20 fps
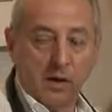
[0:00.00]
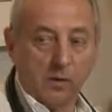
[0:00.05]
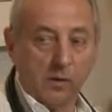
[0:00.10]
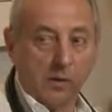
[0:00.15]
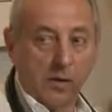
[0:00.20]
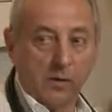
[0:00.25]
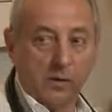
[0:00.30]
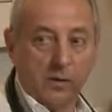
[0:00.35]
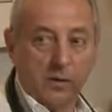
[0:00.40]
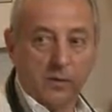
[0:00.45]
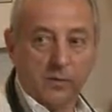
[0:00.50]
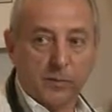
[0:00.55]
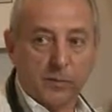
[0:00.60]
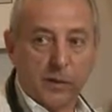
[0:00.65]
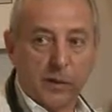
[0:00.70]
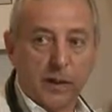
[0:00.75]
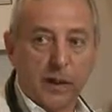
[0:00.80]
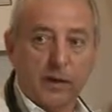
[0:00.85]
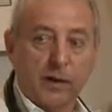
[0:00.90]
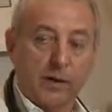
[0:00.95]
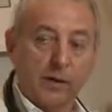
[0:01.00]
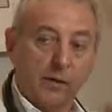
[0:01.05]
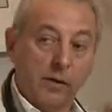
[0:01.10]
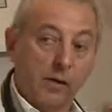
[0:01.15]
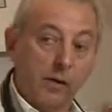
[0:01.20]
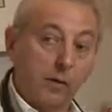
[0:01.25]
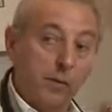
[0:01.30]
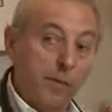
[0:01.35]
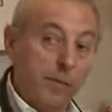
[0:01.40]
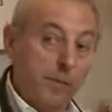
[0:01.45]
Whether it's plotting
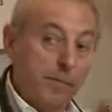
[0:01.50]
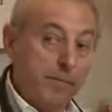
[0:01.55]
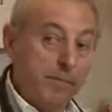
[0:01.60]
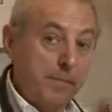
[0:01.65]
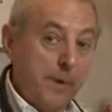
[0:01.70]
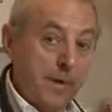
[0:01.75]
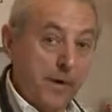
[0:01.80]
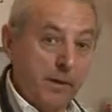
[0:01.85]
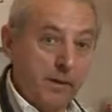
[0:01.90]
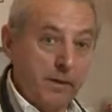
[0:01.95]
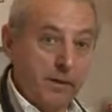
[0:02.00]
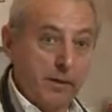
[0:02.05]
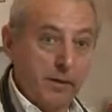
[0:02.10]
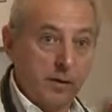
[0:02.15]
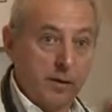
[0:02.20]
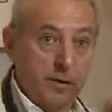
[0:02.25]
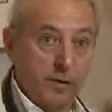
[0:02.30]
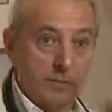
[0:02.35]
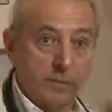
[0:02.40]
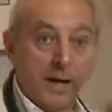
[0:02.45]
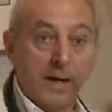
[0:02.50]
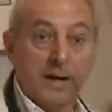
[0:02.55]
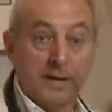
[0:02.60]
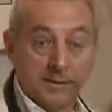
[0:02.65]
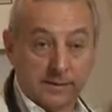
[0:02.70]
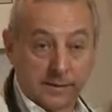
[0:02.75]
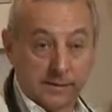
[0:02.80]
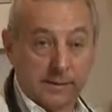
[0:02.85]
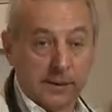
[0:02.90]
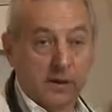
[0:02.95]
their
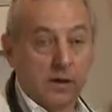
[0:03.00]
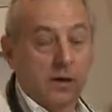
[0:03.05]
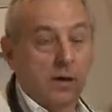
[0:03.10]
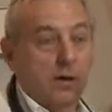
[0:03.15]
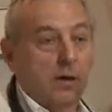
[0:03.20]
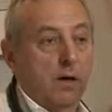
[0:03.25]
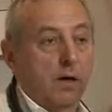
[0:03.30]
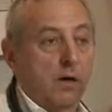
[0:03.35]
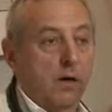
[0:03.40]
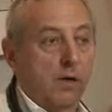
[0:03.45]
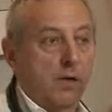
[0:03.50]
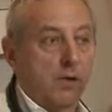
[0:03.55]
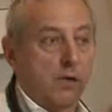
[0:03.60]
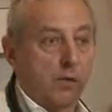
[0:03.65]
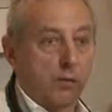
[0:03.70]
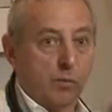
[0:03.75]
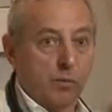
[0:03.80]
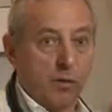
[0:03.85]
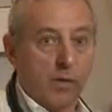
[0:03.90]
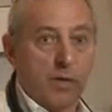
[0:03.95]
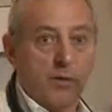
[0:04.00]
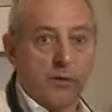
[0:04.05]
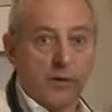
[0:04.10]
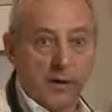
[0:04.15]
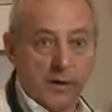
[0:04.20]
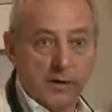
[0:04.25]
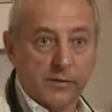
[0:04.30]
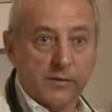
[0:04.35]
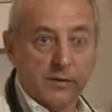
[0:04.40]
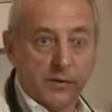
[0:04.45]
mass, their growth,
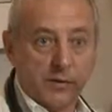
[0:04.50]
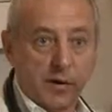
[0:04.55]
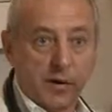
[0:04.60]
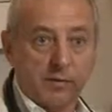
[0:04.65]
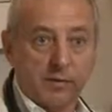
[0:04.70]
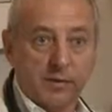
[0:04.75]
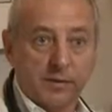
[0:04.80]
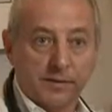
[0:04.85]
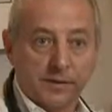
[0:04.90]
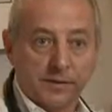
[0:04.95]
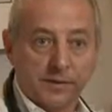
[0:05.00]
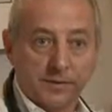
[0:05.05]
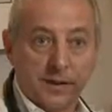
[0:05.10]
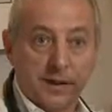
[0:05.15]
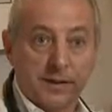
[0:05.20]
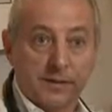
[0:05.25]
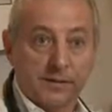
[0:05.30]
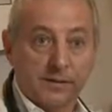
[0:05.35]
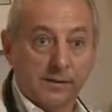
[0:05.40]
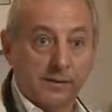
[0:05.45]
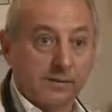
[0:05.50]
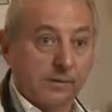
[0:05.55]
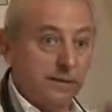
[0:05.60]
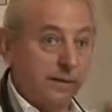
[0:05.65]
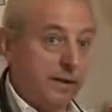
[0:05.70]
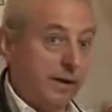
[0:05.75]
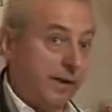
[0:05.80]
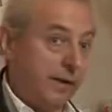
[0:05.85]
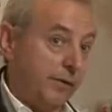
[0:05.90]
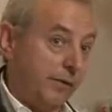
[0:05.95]
their head circumference, it's
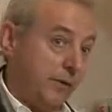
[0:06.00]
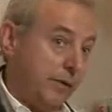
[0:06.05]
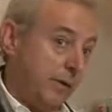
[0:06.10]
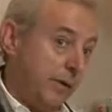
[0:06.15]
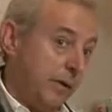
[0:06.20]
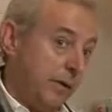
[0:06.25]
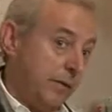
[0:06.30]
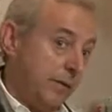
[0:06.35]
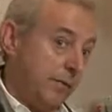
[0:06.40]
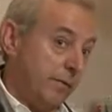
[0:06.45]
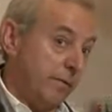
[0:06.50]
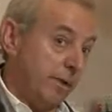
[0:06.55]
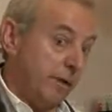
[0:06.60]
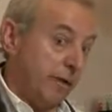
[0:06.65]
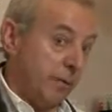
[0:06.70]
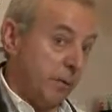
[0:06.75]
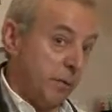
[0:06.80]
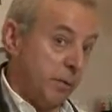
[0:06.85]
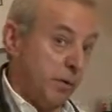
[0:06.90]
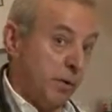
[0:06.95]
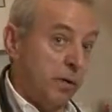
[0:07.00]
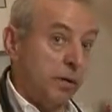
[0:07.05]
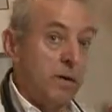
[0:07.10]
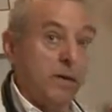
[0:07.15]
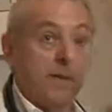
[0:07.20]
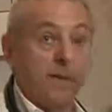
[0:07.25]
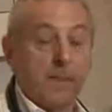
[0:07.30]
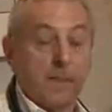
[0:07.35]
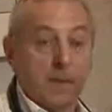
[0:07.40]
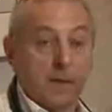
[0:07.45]
instantaneously available.
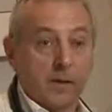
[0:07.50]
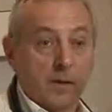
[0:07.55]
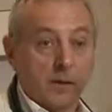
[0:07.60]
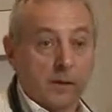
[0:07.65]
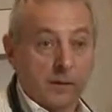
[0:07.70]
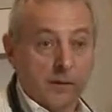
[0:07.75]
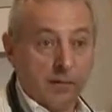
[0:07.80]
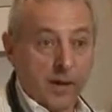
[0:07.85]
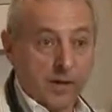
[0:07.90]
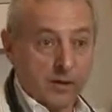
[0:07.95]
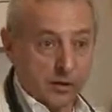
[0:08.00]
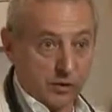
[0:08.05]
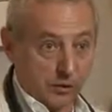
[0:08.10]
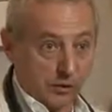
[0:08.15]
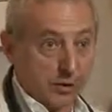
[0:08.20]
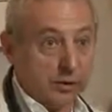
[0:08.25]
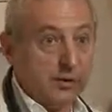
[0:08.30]
The patient